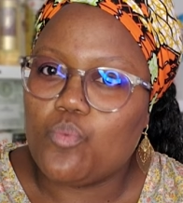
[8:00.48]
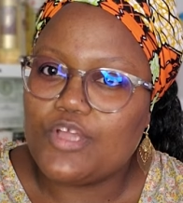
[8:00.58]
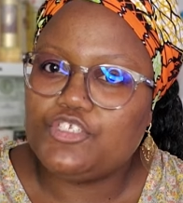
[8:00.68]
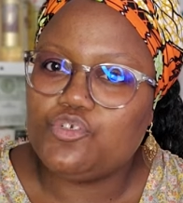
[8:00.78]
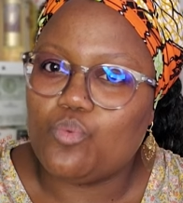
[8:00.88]

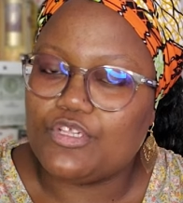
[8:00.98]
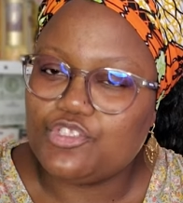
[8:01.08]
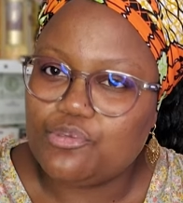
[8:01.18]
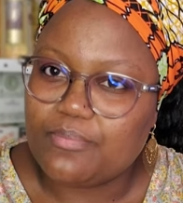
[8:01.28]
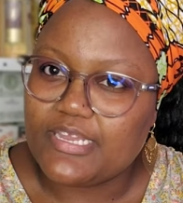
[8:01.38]
what you want
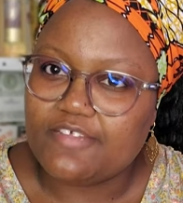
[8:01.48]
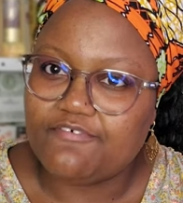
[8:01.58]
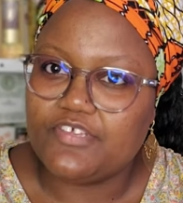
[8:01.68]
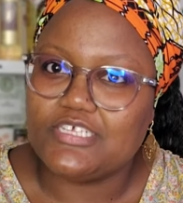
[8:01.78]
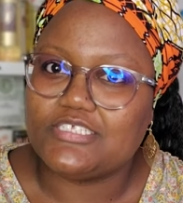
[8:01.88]
to
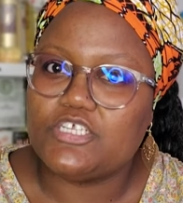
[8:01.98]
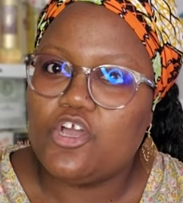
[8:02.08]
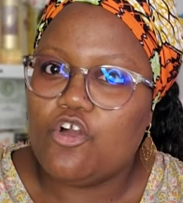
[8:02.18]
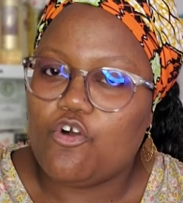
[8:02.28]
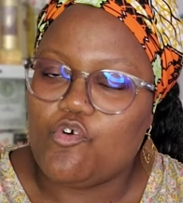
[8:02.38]
manifest
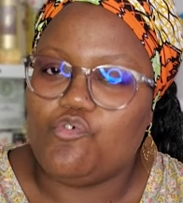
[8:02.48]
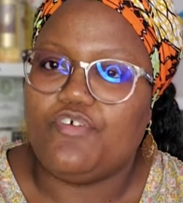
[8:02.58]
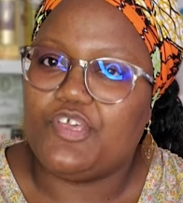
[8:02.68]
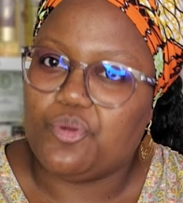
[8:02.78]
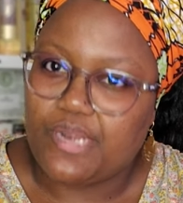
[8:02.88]

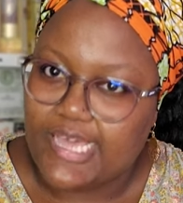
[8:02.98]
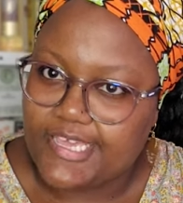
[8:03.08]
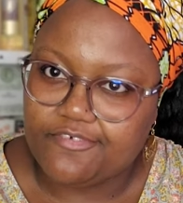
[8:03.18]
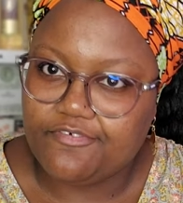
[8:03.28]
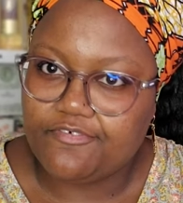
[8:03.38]
over your
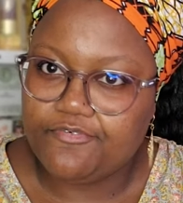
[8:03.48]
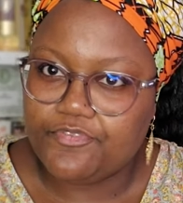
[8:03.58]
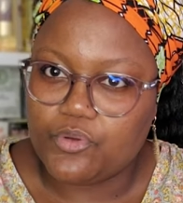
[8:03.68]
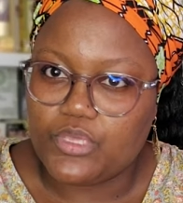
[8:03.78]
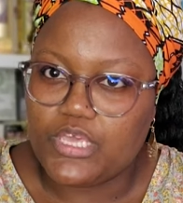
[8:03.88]
life,
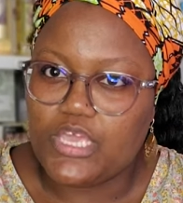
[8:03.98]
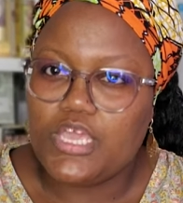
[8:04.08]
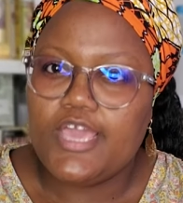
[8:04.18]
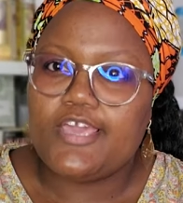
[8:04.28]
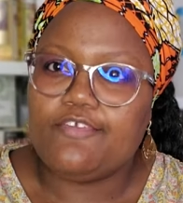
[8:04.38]
okay?
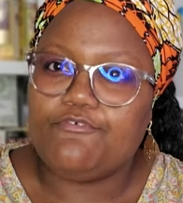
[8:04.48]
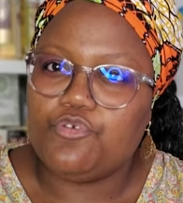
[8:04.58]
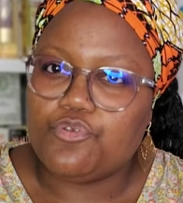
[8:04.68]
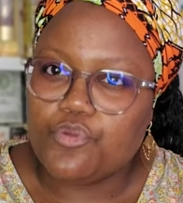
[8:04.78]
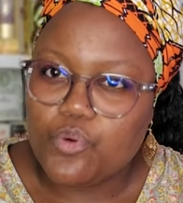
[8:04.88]
If you
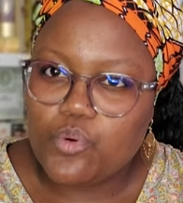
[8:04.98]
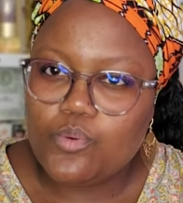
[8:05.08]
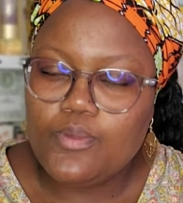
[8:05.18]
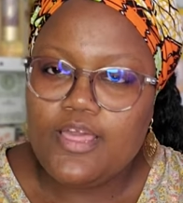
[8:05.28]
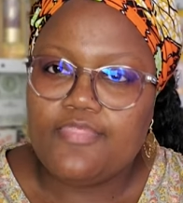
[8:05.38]

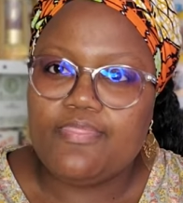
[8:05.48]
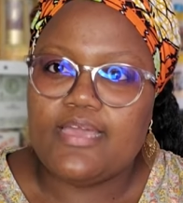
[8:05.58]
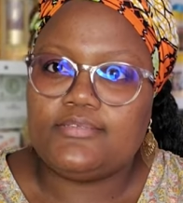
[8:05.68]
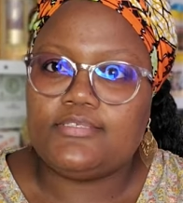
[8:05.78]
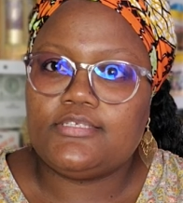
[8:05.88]
know
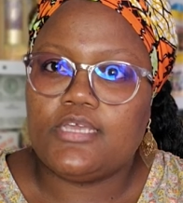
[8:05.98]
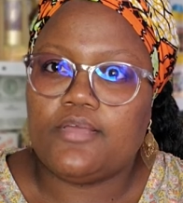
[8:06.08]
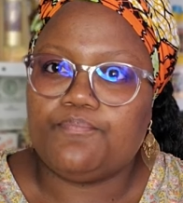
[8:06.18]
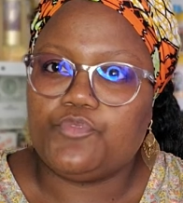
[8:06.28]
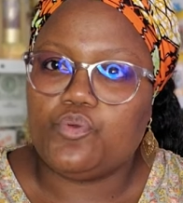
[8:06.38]
that
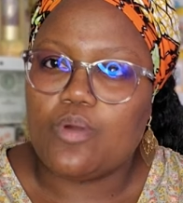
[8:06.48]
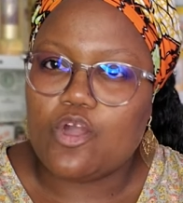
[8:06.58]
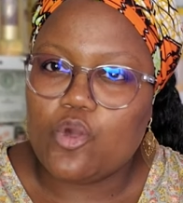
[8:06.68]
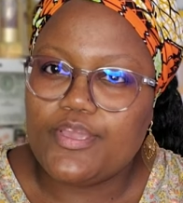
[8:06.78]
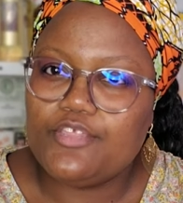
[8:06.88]
you are
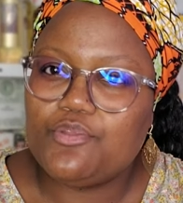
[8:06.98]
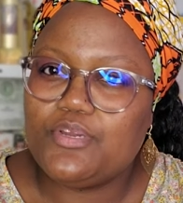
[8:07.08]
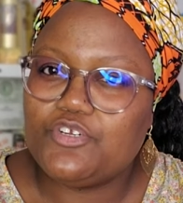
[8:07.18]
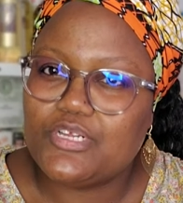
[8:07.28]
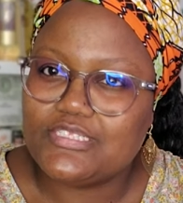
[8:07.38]
going through a
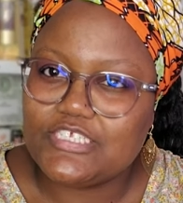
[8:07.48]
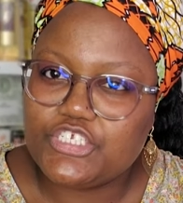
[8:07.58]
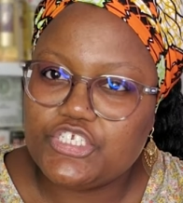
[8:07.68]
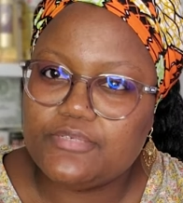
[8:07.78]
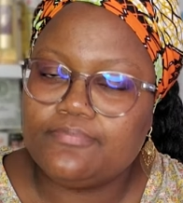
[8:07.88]

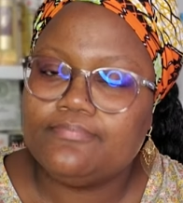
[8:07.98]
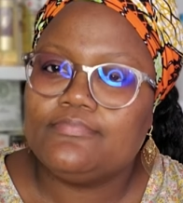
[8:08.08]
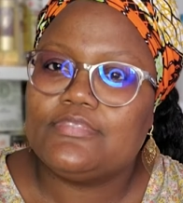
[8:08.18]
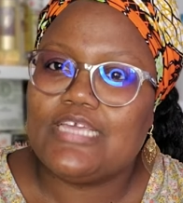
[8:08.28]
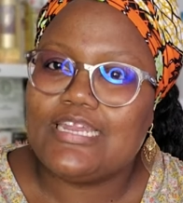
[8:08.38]
transition,
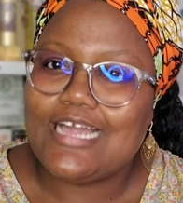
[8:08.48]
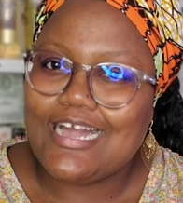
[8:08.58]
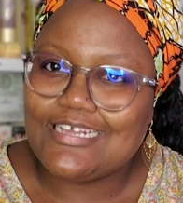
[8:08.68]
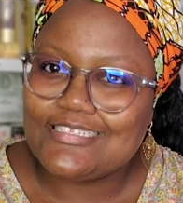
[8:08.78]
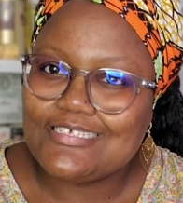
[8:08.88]
then
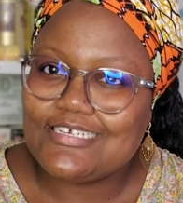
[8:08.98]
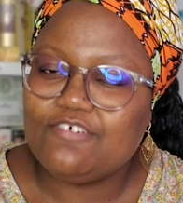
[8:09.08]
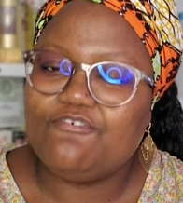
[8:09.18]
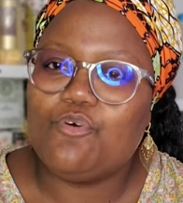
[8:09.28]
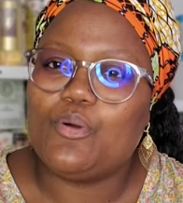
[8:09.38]
ask
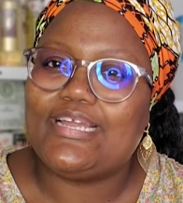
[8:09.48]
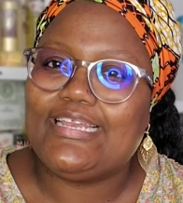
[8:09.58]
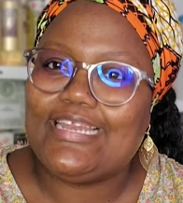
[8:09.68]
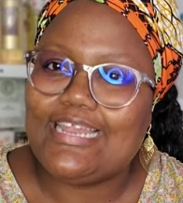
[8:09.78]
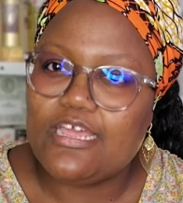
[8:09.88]
for
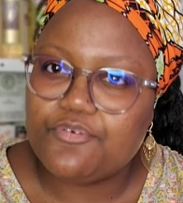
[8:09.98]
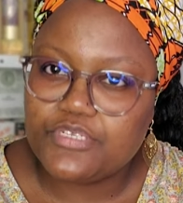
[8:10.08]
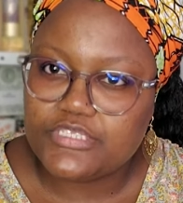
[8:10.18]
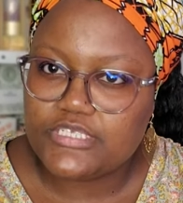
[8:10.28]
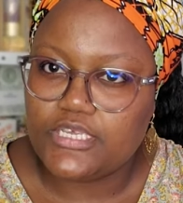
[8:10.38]

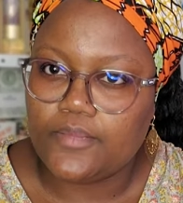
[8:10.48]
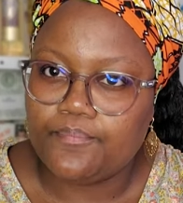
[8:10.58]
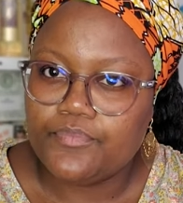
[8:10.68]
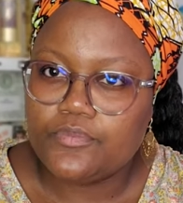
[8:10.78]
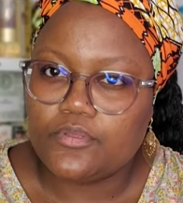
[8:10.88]
clarity,
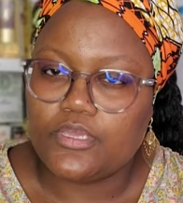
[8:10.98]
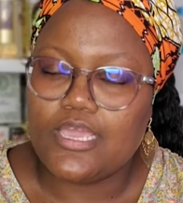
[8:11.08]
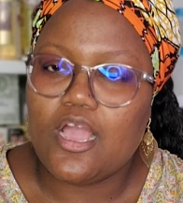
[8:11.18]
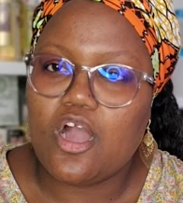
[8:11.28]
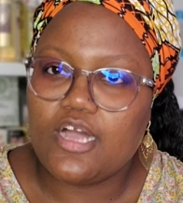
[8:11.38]

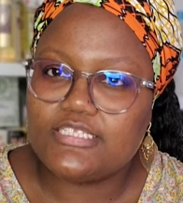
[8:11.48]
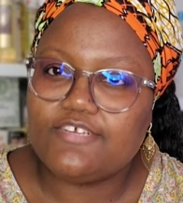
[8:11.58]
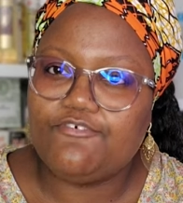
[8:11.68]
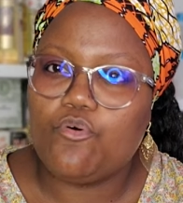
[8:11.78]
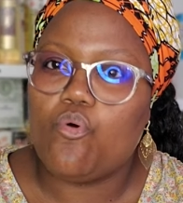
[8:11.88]
okay? Ask
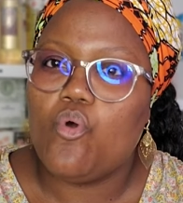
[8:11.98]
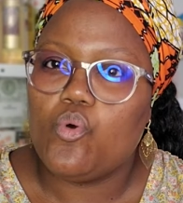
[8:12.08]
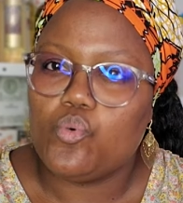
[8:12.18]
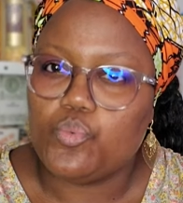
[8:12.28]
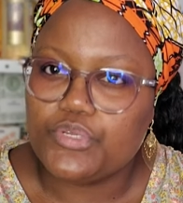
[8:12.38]
for
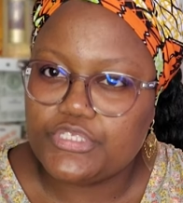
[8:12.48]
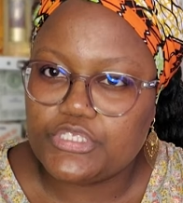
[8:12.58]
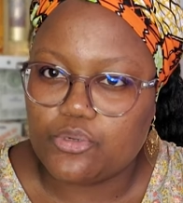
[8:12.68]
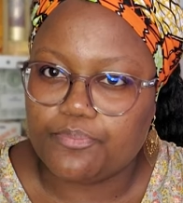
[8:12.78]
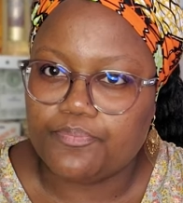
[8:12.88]

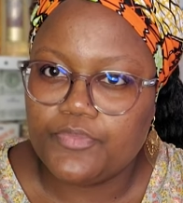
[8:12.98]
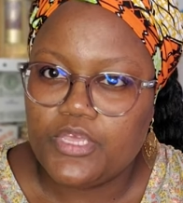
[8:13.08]
wisdom.